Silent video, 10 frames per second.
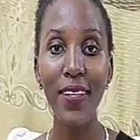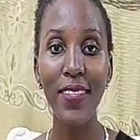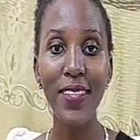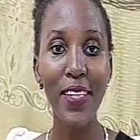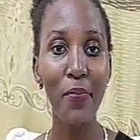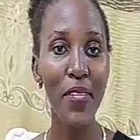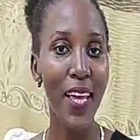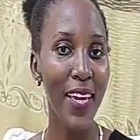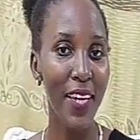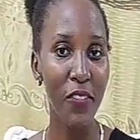it's gonna be
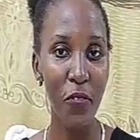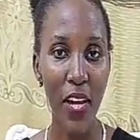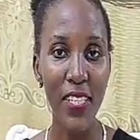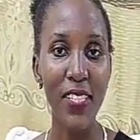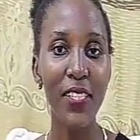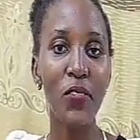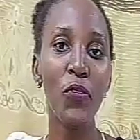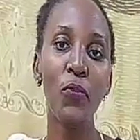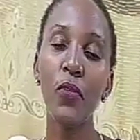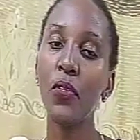like a tragedy
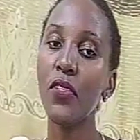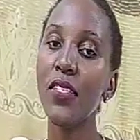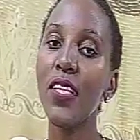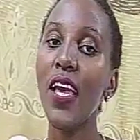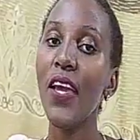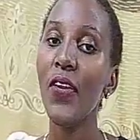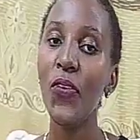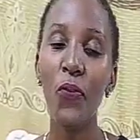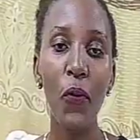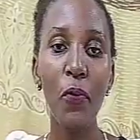to you, because
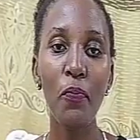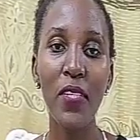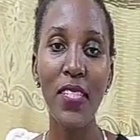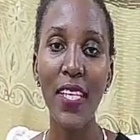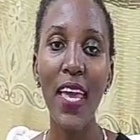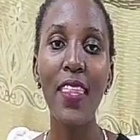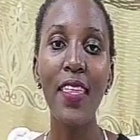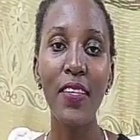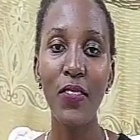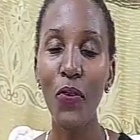you won't be staying
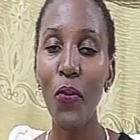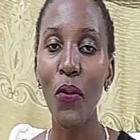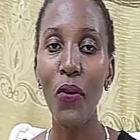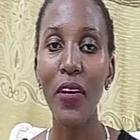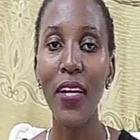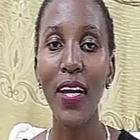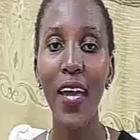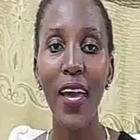there so long.